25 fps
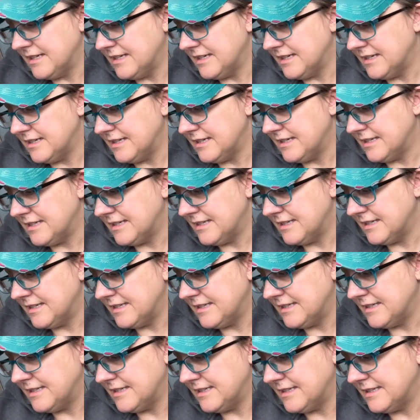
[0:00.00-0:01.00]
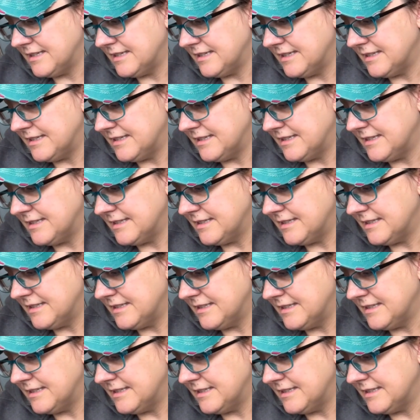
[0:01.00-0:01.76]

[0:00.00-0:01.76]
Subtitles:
Nothing is said.